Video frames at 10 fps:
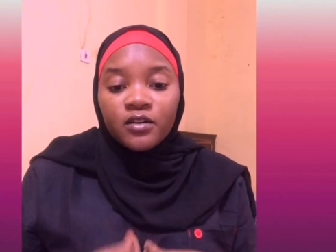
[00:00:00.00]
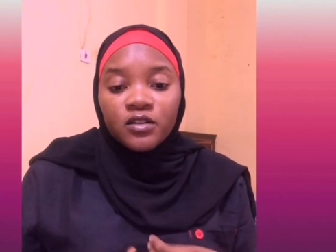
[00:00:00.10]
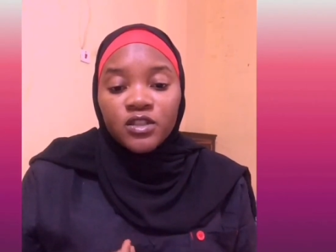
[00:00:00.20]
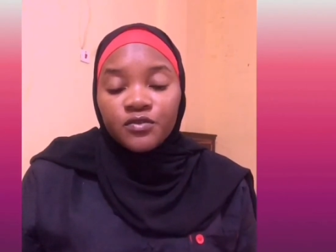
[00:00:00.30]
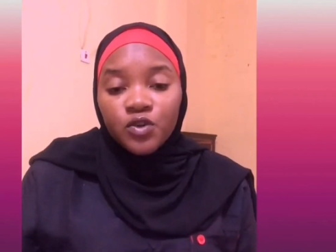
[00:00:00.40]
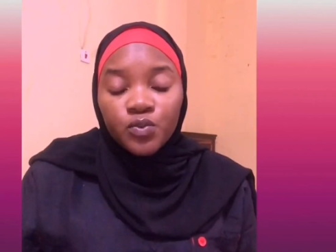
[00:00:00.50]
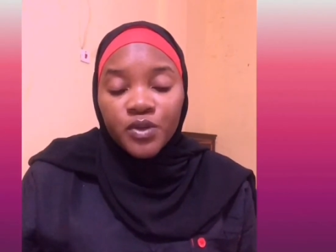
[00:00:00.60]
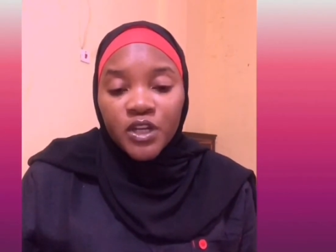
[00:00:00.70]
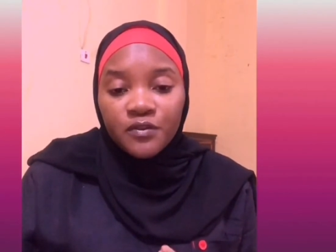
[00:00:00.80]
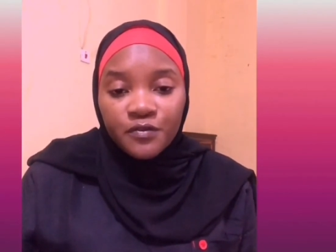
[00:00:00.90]

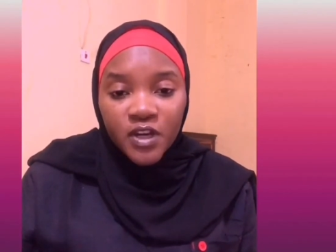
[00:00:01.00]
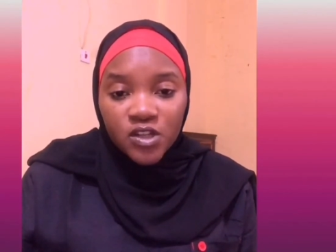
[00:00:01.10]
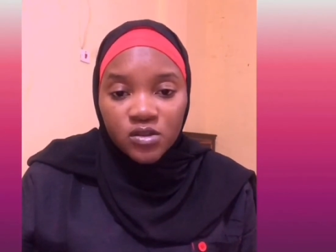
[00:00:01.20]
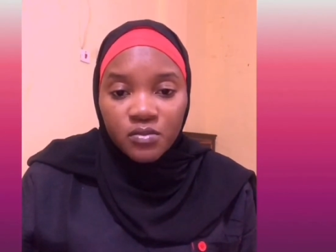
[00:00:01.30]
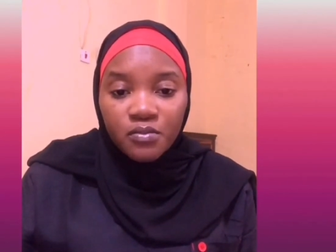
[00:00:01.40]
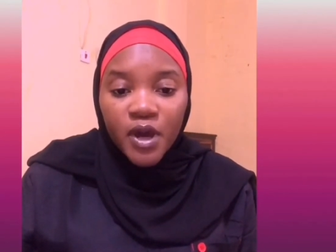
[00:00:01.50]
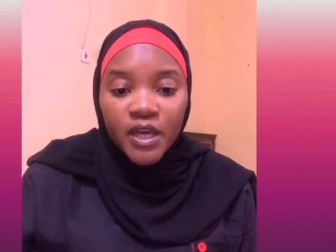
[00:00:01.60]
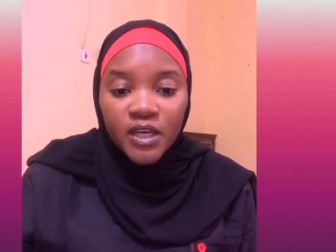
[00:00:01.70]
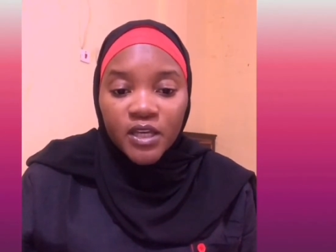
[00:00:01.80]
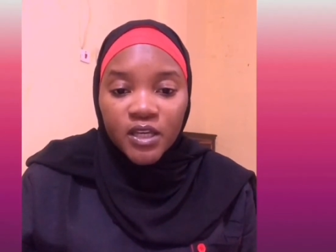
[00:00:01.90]
developing infection by
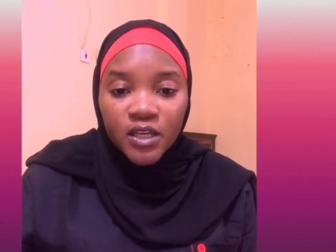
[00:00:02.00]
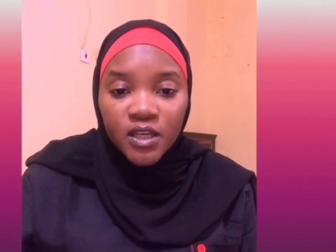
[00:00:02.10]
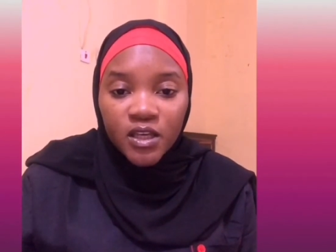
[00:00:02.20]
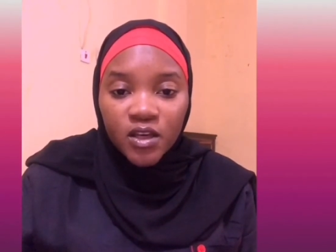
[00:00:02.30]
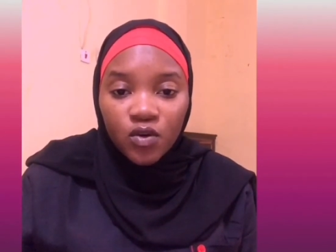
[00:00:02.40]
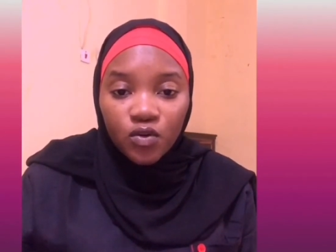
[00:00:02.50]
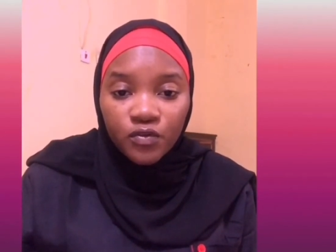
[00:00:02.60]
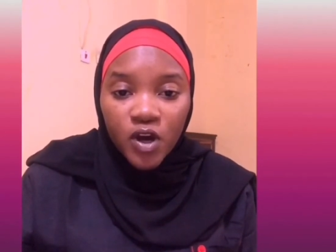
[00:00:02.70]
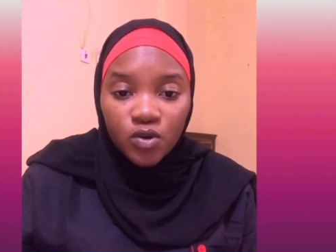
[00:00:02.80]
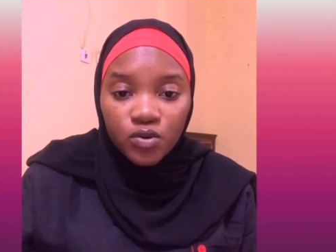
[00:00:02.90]

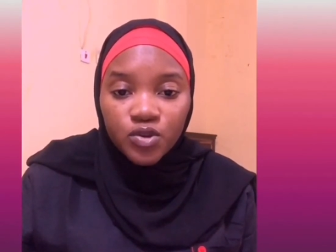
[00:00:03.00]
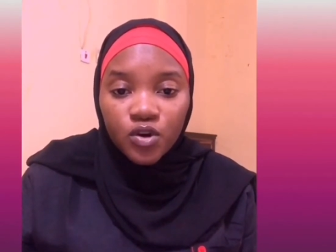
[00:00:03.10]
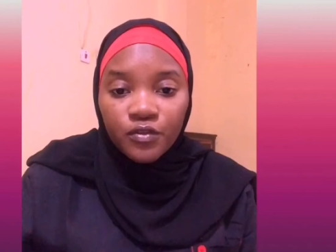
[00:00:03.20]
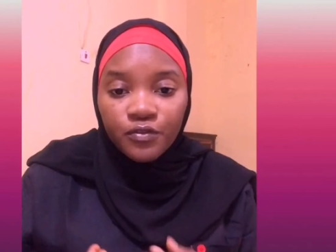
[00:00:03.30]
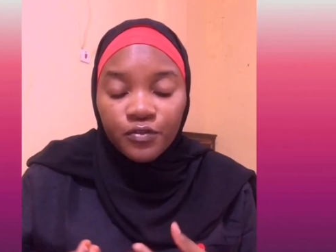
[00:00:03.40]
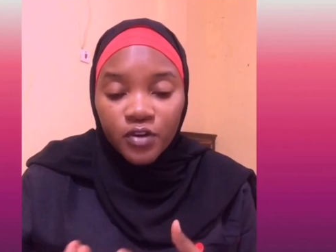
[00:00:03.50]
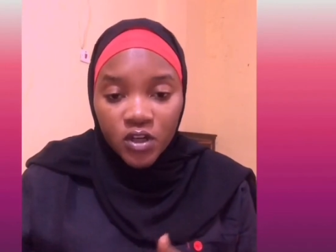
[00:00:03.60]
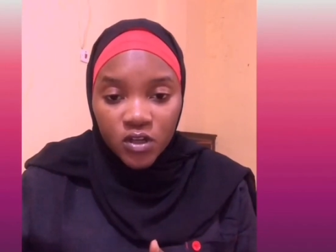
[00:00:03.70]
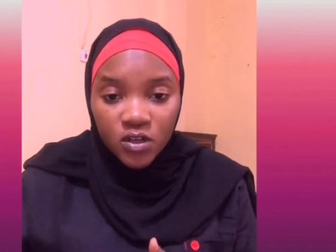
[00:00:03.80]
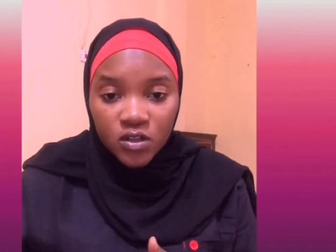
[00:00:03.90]
overgrowth of
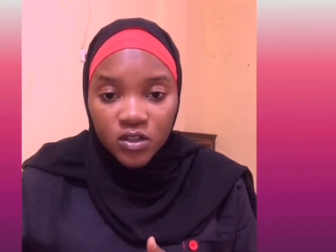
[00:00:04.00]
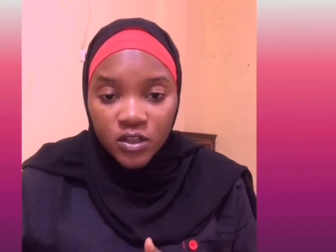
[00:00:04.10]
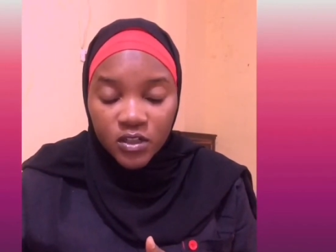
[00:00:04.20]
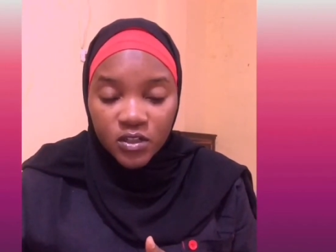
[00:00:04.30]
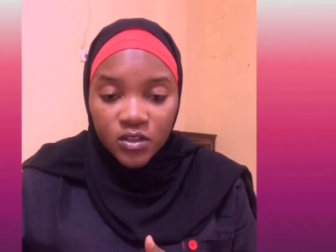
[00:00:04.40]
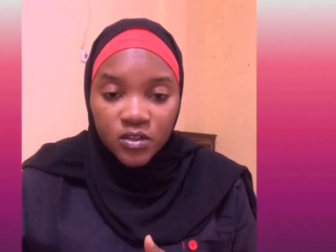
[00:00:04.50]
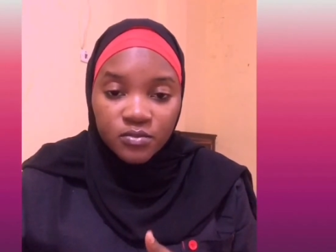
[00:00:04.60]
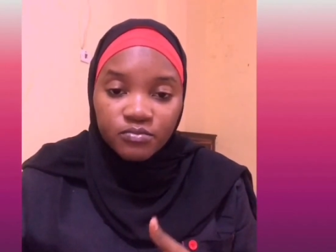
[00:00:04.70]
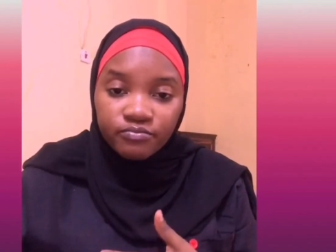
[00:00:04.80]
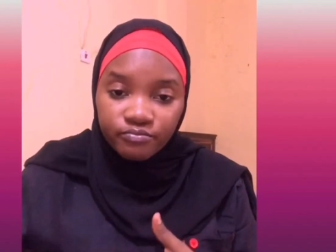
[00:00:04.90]
the
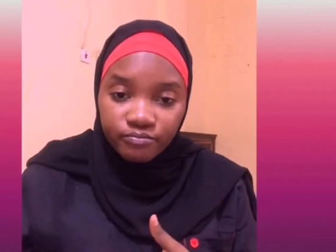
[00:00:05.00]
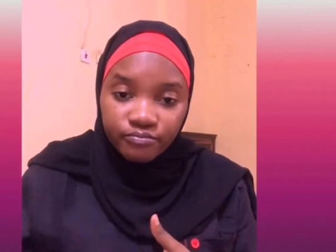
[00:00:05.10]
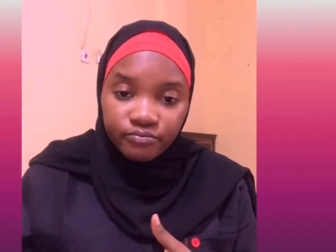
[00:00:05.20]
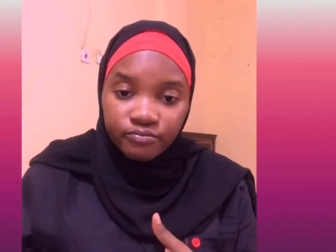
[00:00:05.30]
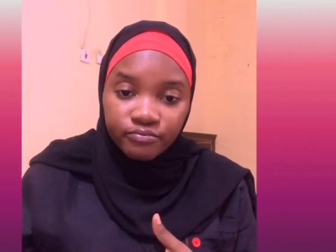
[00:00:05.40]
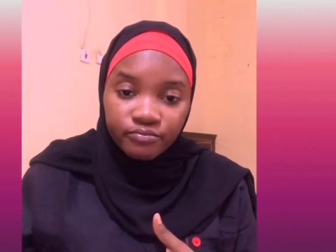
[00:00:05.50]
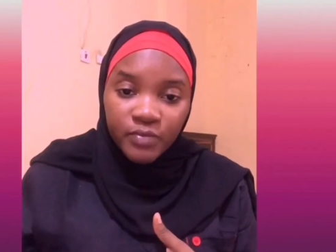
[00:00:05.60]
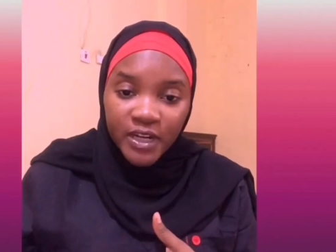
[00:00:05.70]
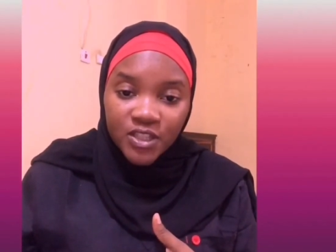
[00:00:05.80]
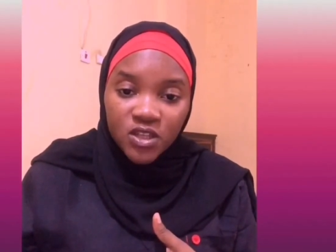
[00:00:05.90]

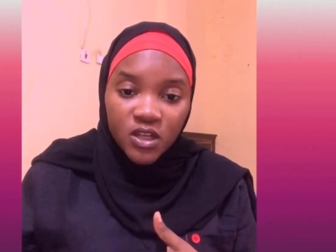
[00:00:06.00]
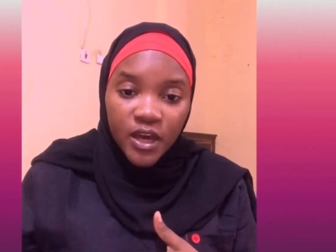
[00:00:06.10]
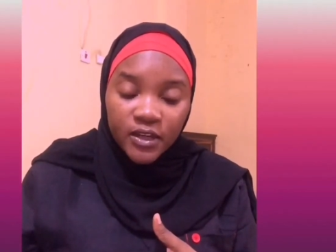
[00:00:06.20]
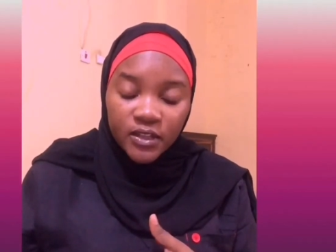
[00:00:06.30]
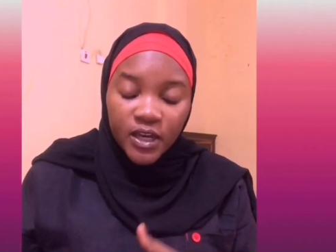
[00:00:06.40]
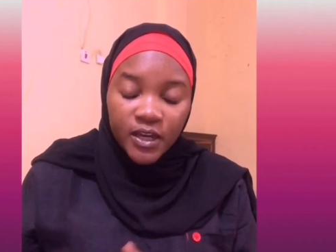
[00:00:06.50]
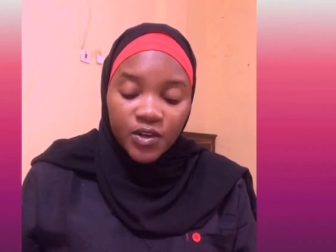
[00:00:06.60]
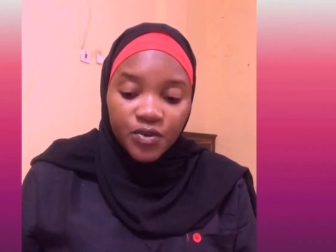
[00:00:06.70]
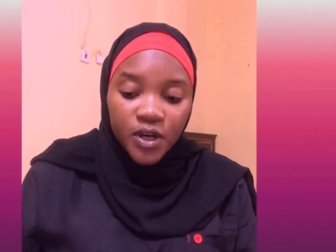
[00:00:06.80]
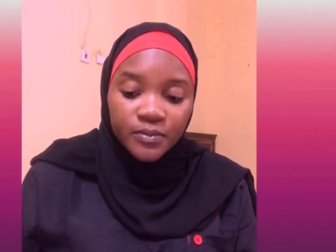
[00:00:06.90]
bacteria in that
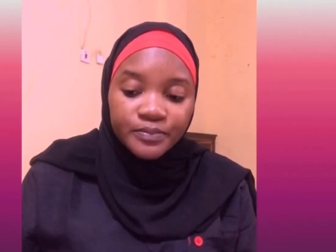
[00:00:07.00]
area.